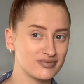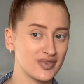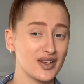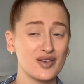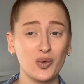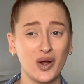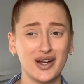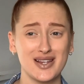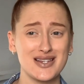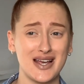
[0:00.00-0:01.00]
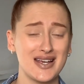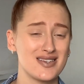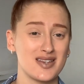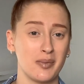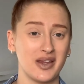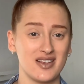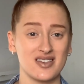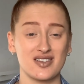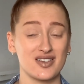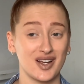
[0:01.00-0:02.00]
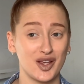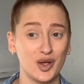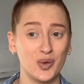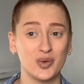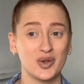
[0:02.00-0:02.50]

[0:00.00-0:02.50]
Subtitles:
That's all I can say to some of these, is it's a cute,